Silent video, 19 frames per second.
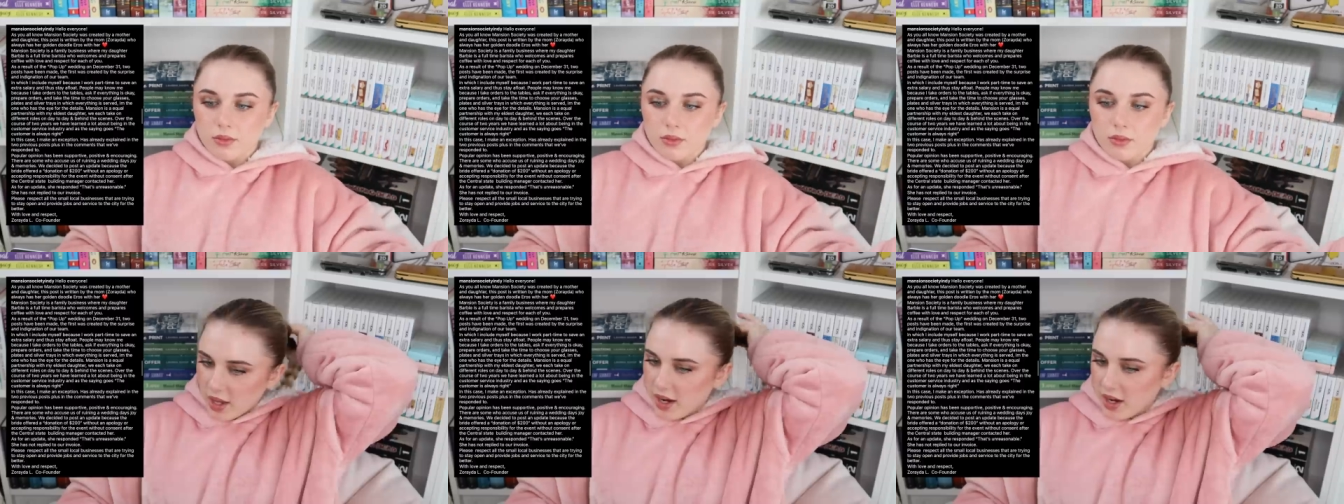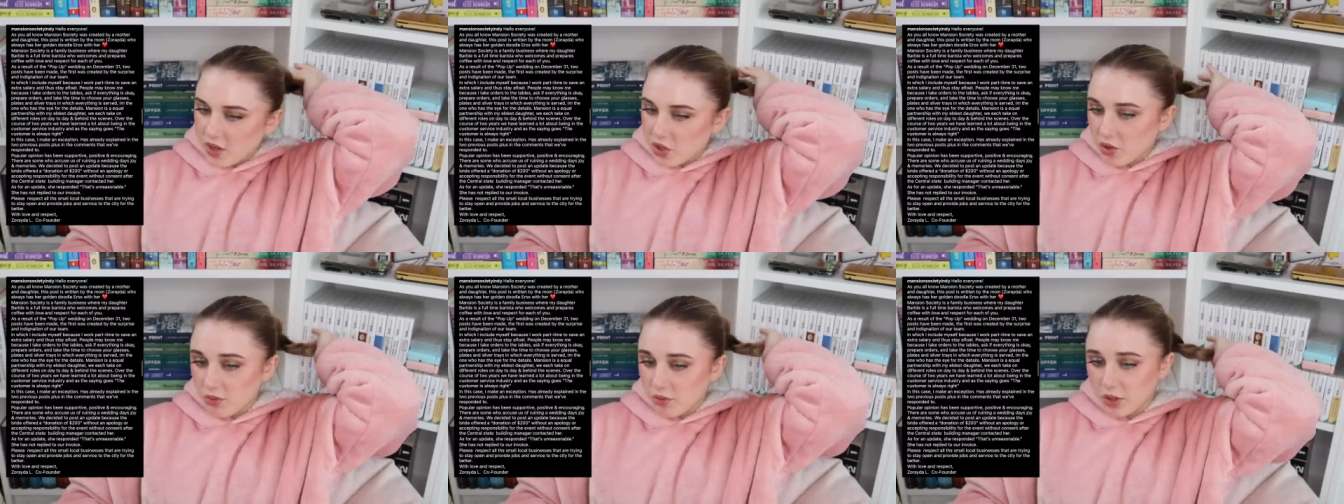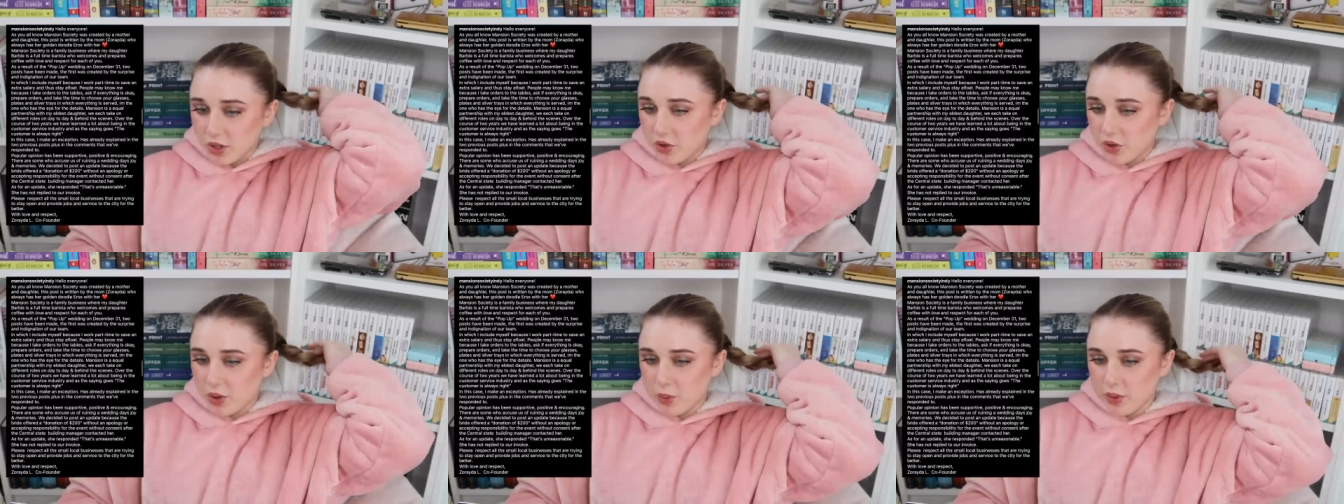And I don't
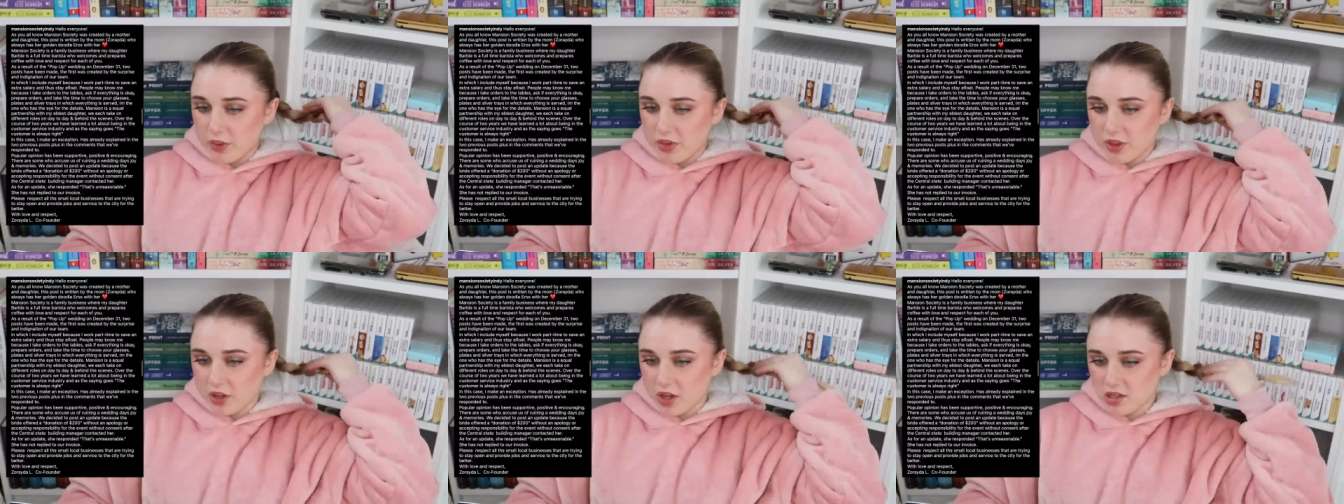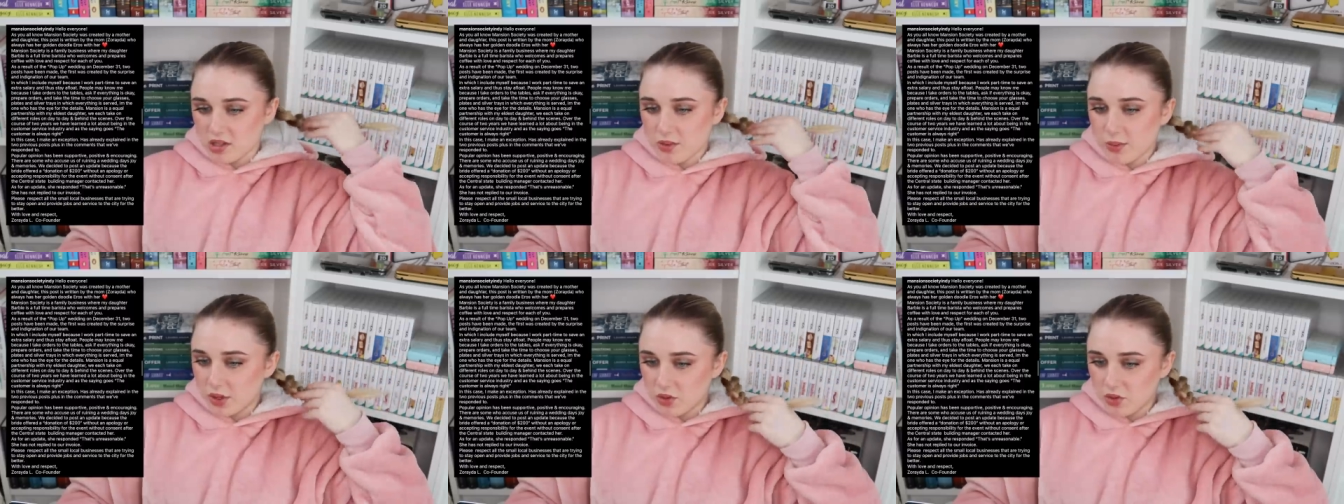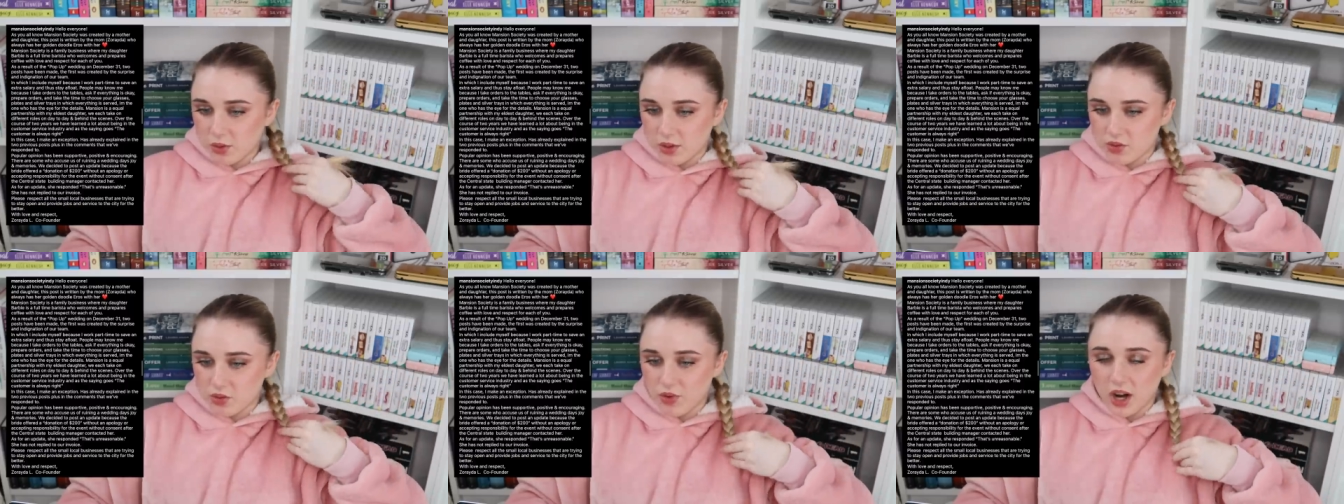agree with the customer is
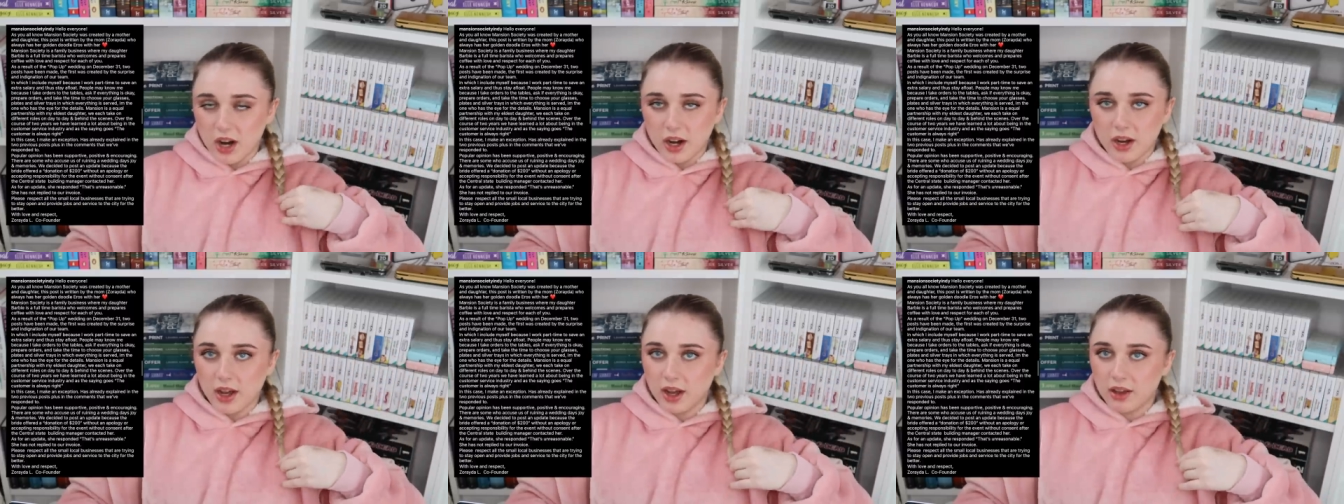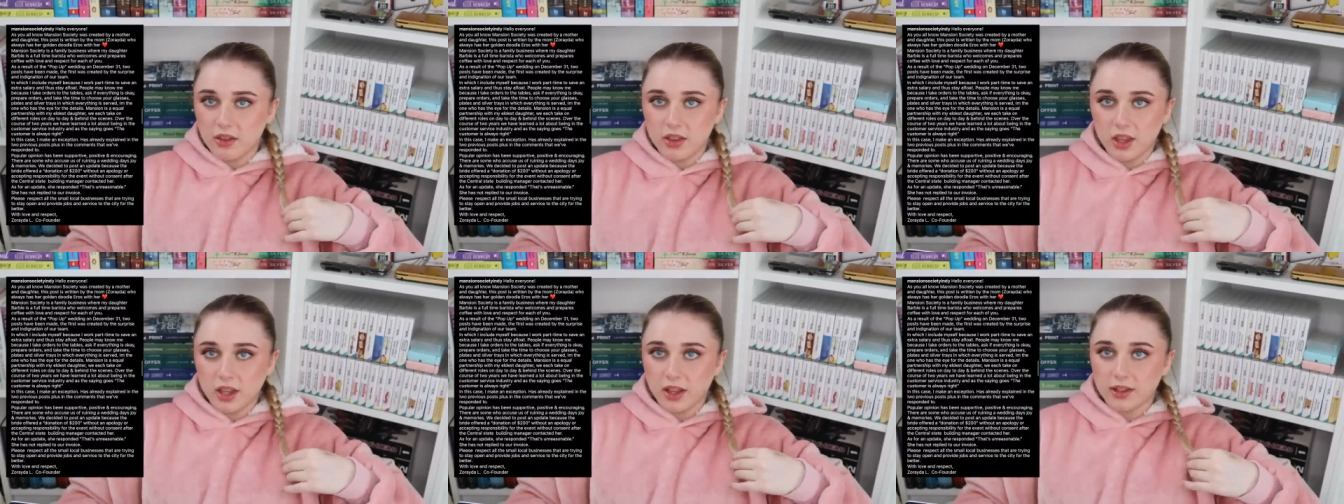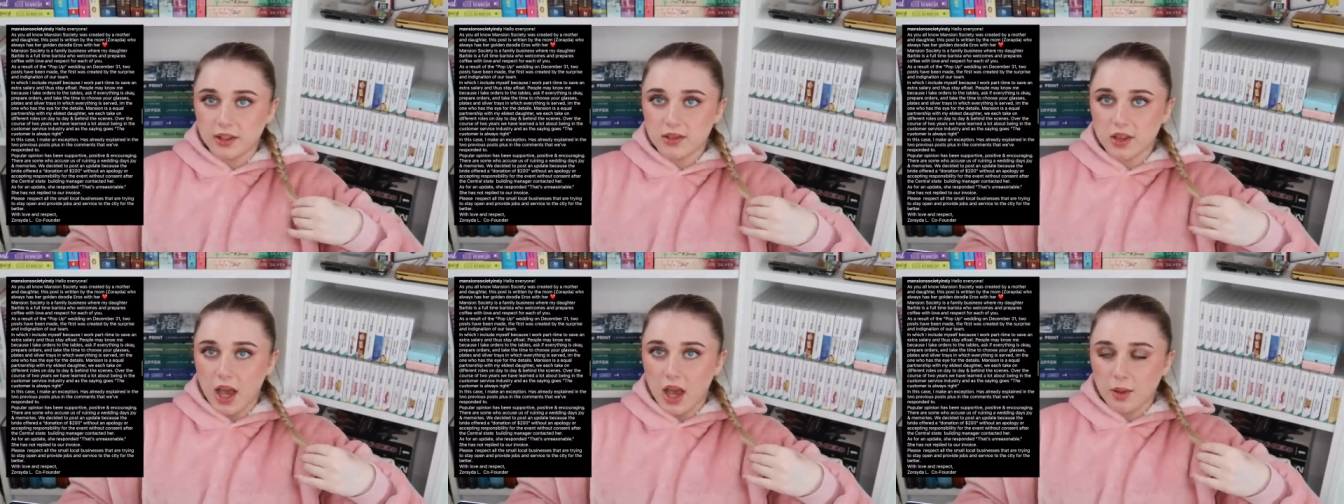always right. I think
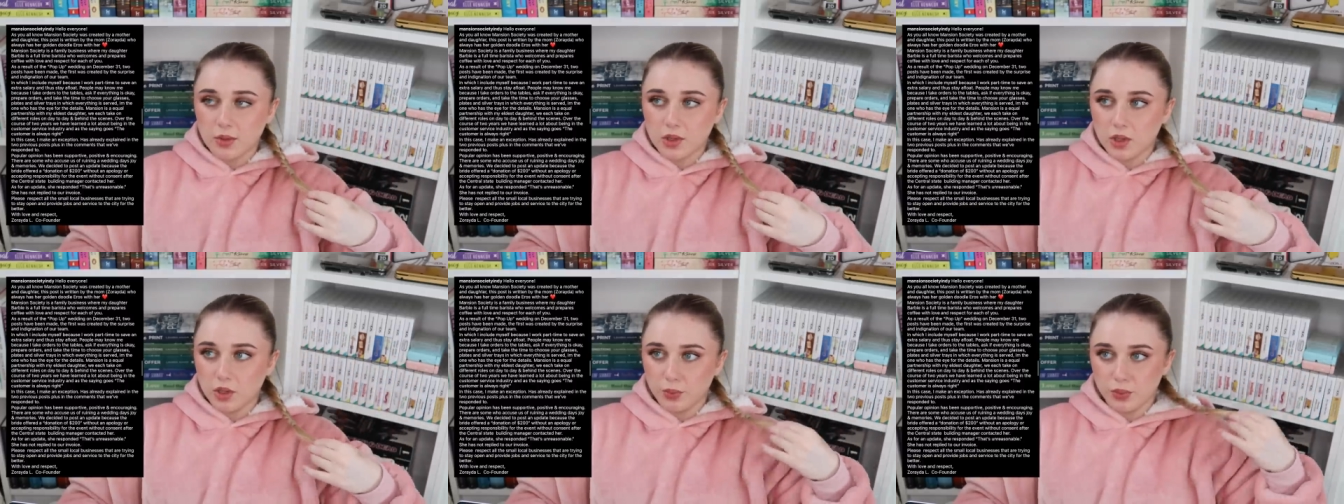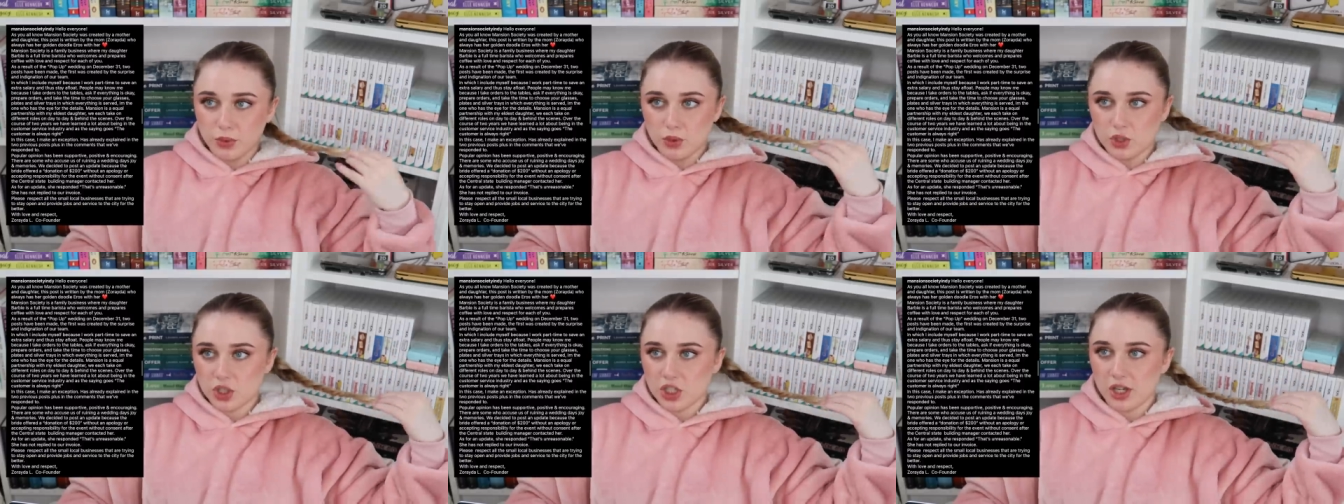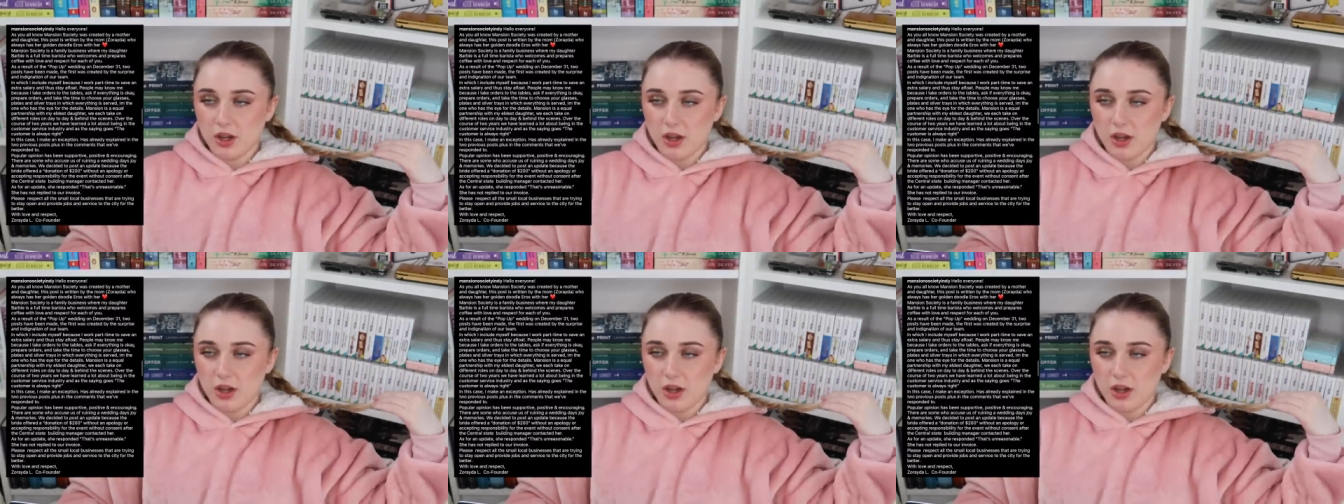that's absolute bullshit.